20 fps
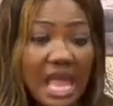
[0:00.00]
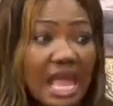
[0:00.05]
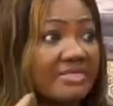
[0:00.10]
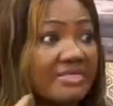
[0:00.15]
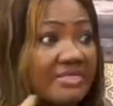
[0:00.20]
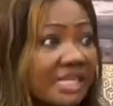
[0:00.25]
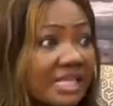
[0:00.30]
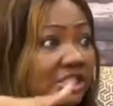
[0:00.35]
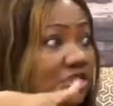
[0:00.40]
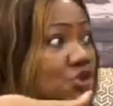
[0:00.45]

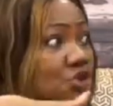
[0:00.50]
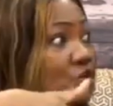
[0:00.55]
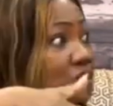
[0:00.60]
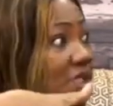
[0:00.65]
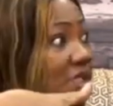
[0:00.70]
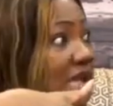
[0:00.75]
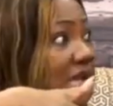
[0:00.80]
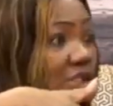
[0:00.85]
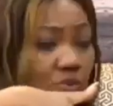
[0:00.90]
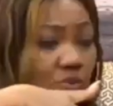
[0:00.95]
And the
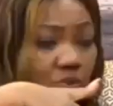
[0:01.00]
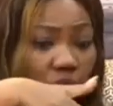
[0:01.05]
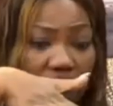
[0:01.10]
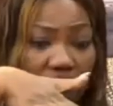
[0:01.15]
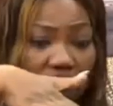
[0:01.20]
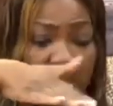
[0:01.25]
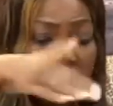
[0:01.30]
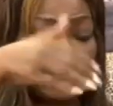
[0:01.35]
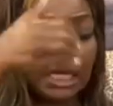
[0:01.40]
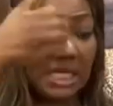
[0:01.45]
suitcase
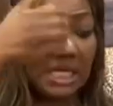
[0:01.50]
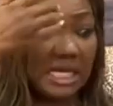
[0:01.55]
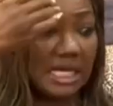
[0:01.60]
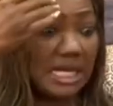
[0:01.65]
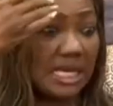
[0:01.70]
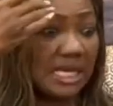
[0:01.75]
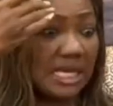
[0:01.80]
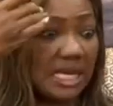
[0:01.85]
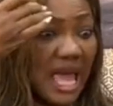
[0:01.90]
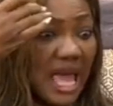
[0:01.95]
was,
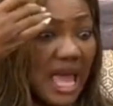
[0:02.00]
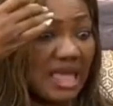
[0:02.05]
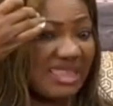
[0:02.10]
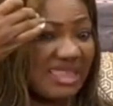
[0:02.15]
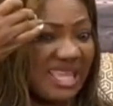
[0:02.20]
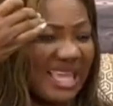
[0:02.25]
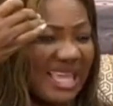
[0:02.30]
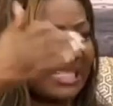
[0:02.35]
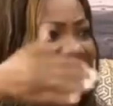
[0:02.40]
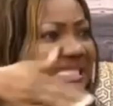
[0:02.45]
I
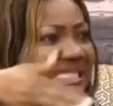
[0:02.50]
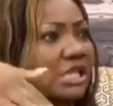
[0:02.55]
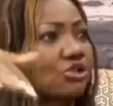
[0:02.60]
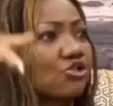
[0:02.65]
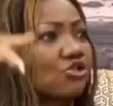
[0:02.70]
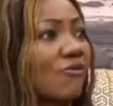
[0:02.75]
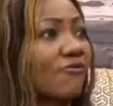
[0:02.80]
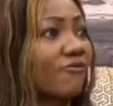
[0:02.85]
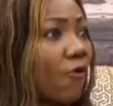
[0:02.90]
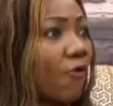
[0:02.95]
think, a
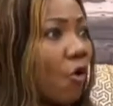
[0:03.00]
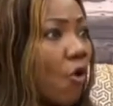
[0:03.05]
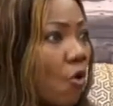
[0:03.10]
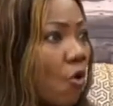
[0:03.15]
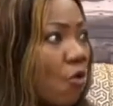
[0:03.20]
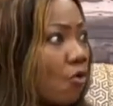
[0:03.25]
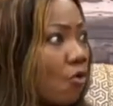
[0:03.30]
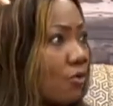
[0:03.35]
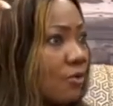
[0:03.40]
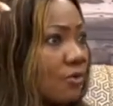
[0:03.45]
set of four.